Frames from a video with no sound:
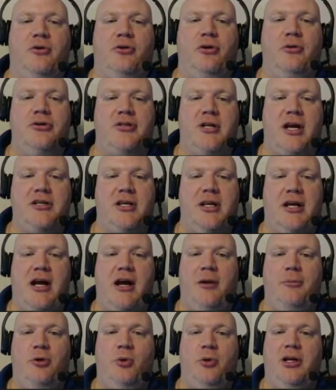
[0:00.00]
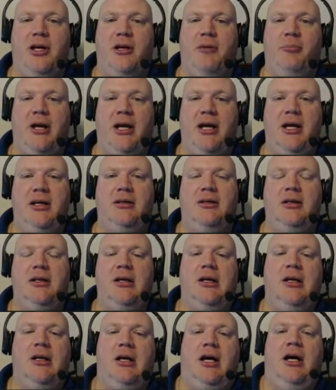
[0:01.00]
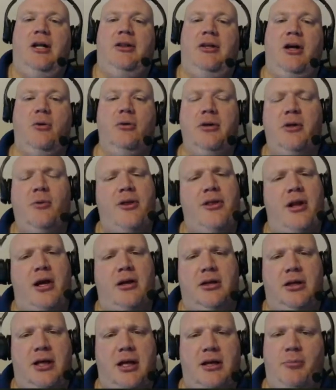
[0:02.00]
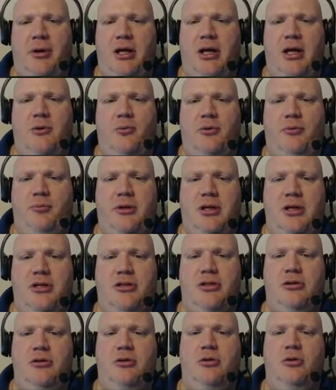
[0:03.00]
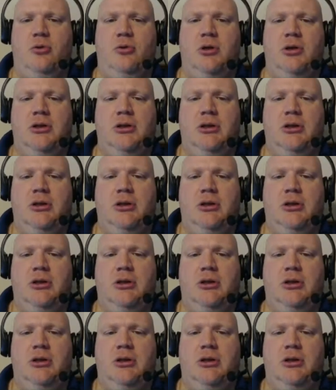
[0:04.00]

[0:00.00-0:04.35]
crew is asking how I'm going to get a bed. The only way that I could get a bed would be to